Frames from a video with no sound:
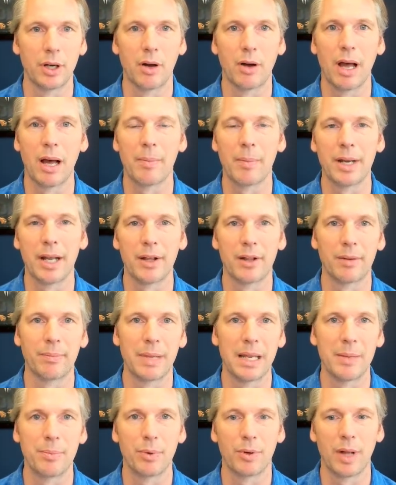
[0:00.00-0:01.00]
how many other
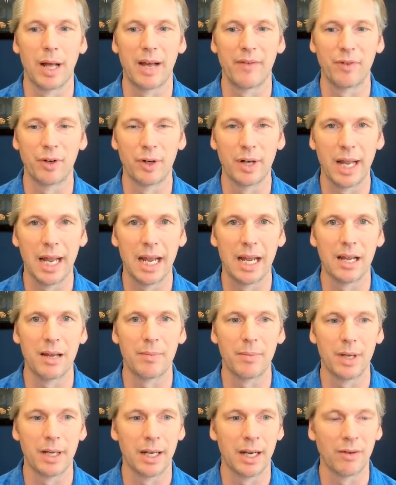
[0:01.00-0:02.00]
people have your
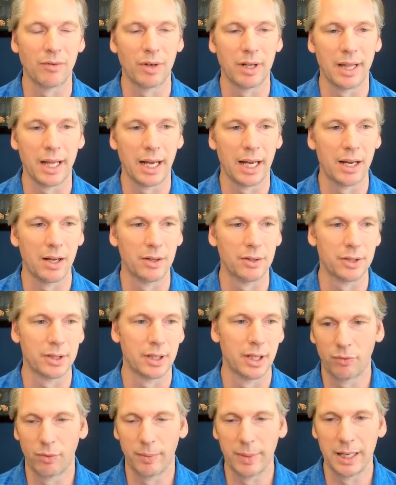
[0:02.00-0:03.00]
name and everything else.
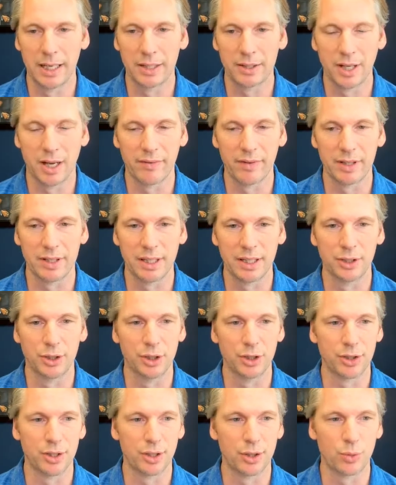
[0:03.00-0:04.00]
For me, it's obviously
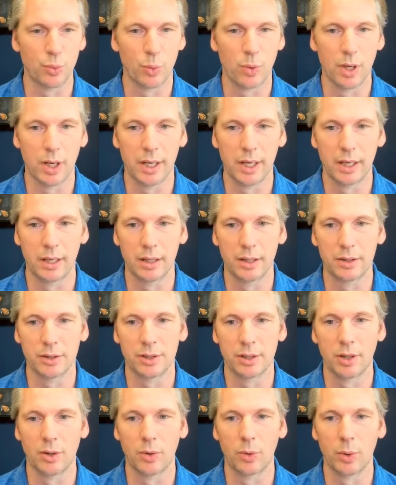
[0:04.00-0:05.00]
just this one.
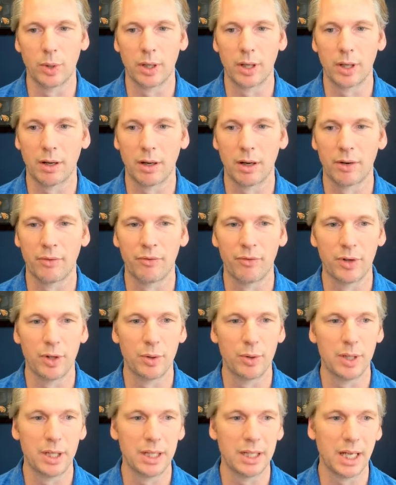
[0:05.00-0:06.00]
So we on View
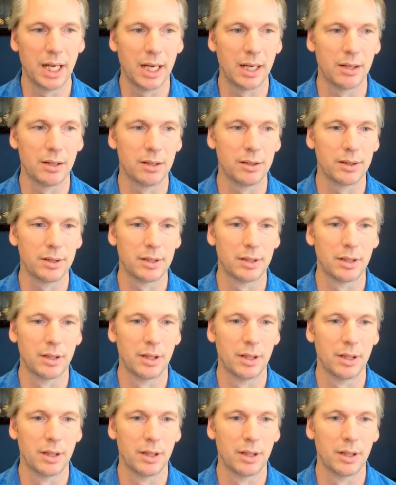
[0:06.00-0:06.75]
Details,